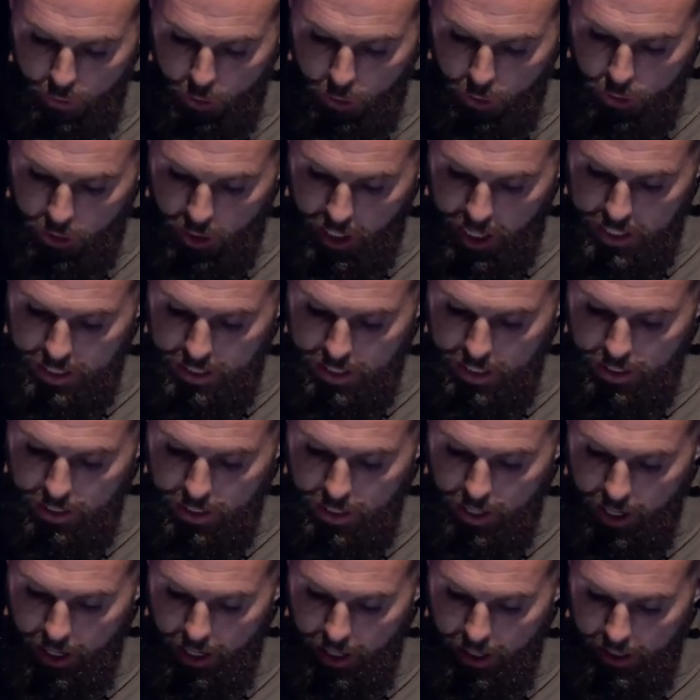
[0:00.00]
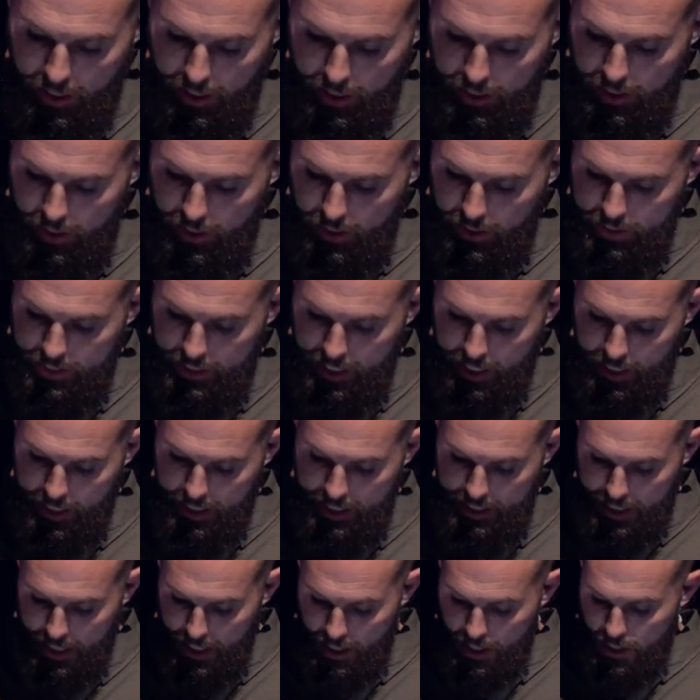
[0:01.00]
your trust in God, see,
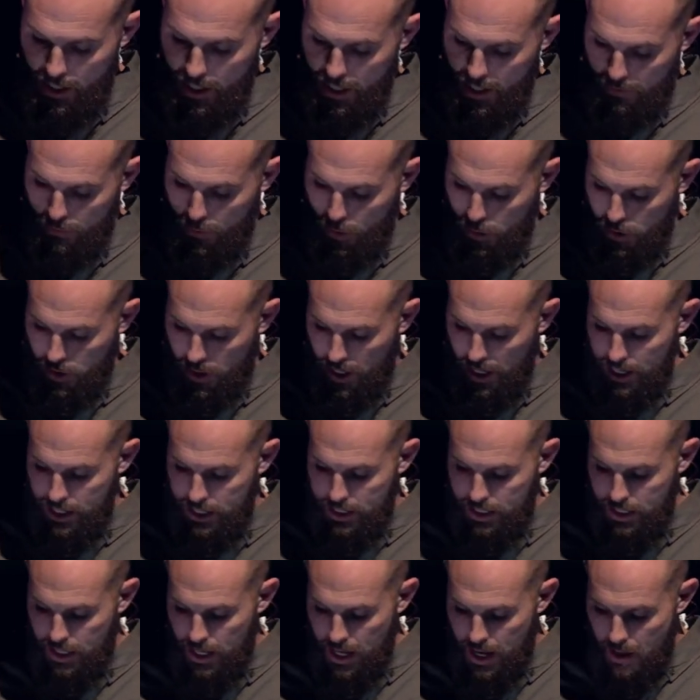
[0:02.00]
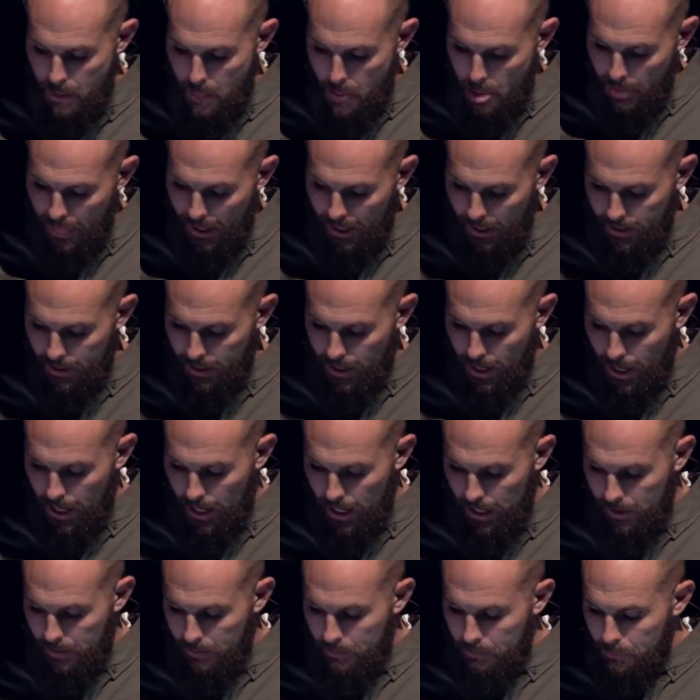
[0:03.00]
see if your trust in
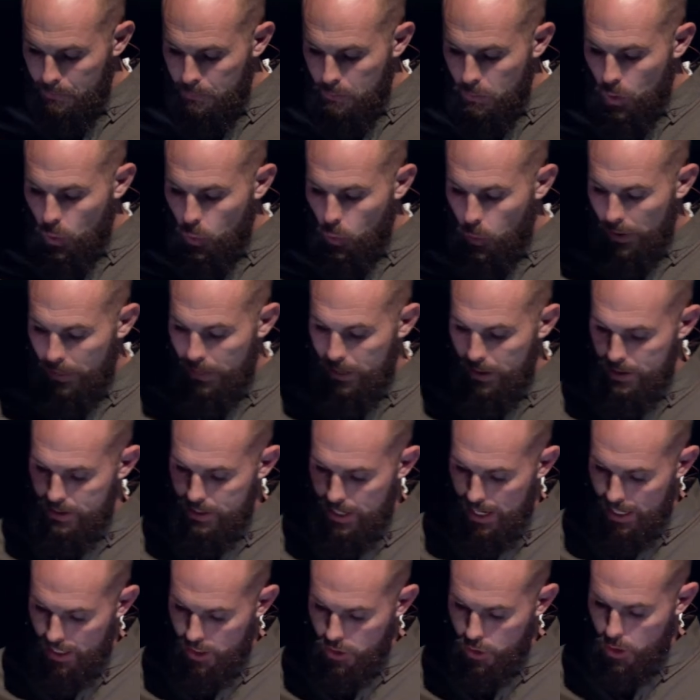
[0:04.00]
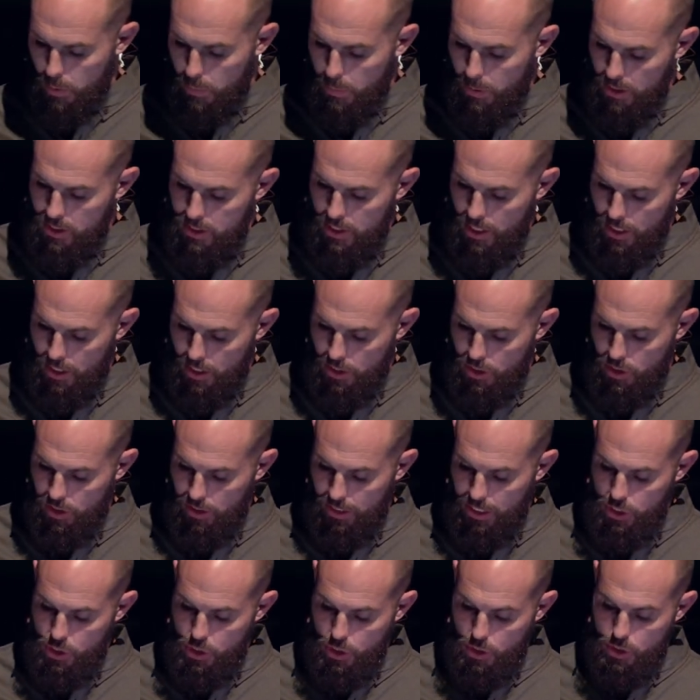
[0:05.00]
God with this extra percentage
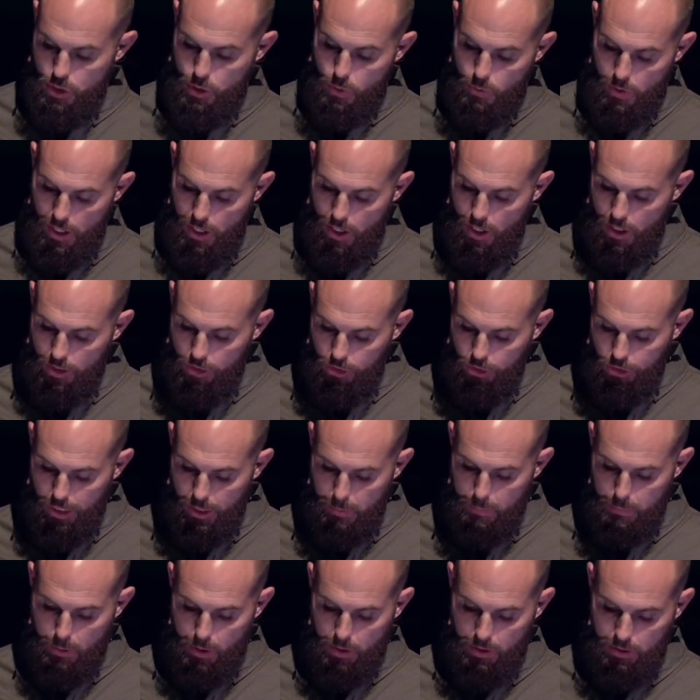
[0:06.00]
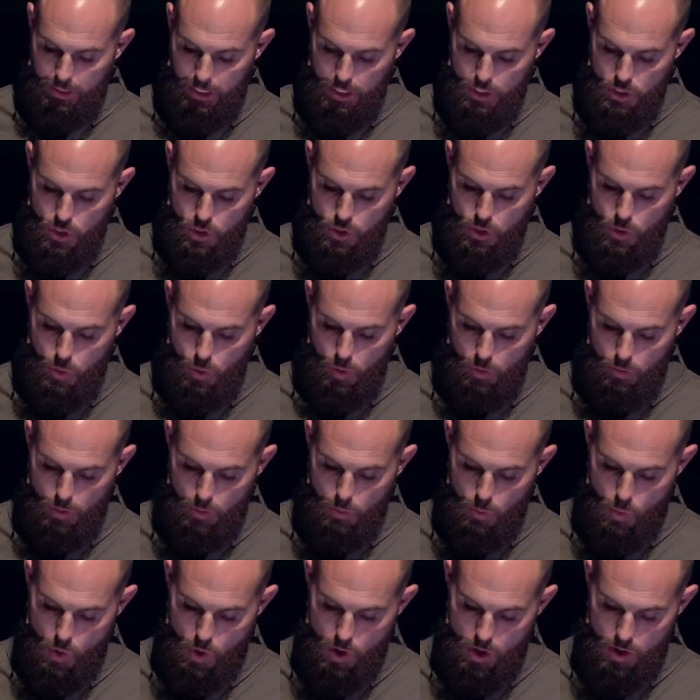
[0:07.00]
leads you to a hardship or leads you to a
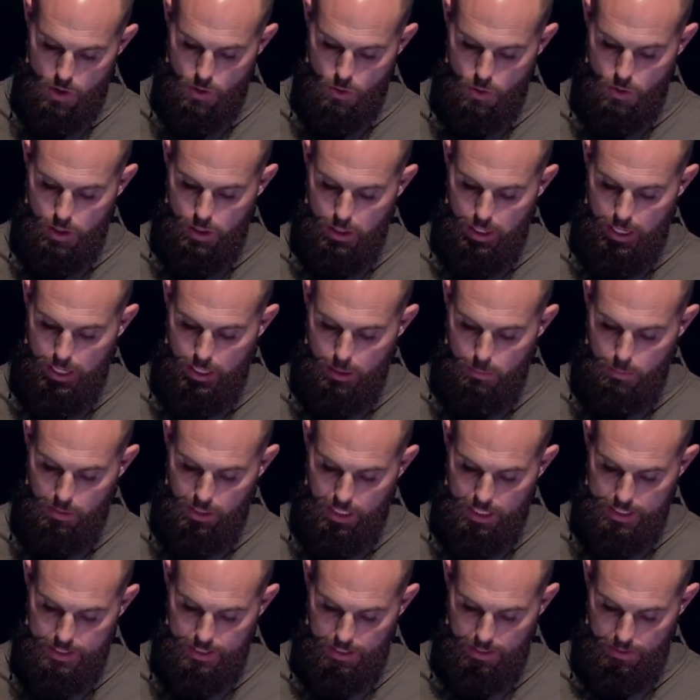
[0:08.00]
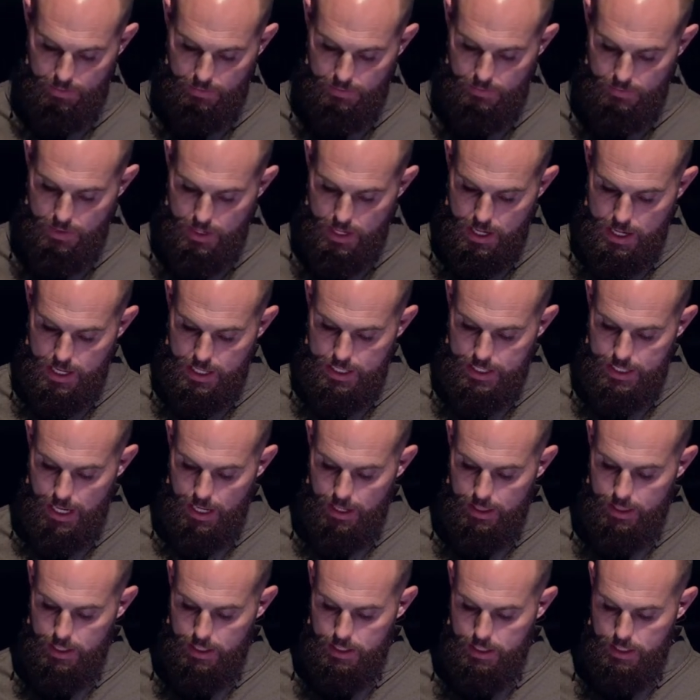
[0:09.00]
reward or and a blessing.
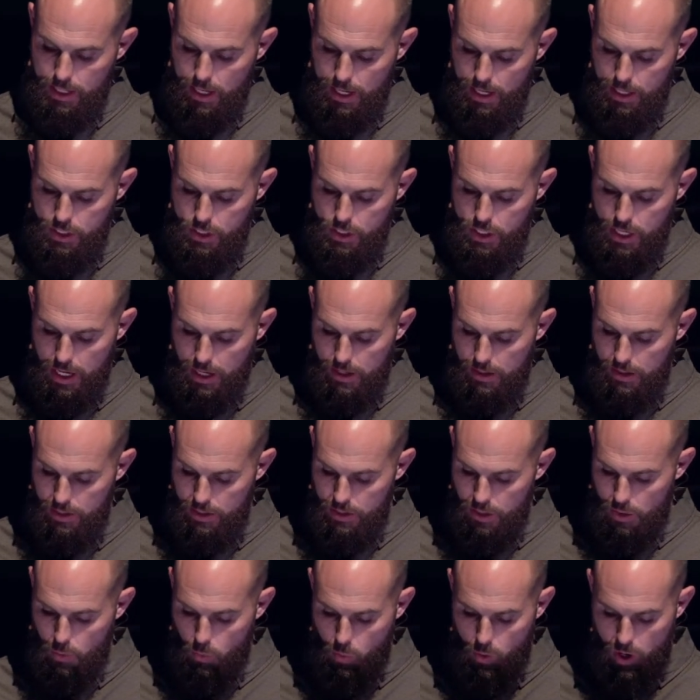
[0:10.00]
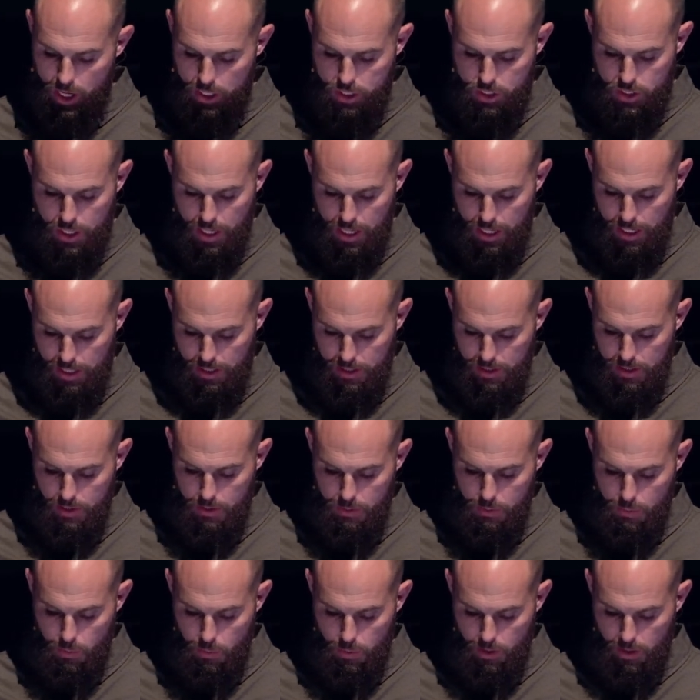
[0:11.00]
Take this tithes challenge and watch God
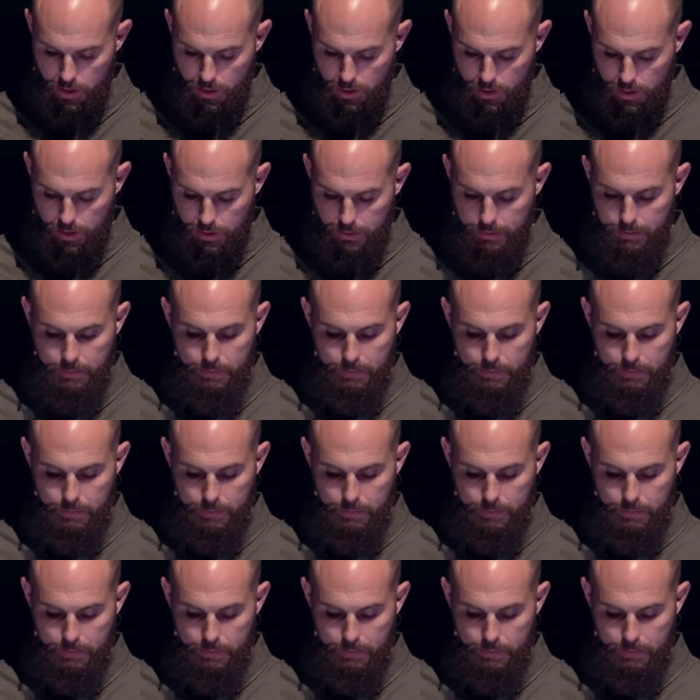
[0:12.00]
work.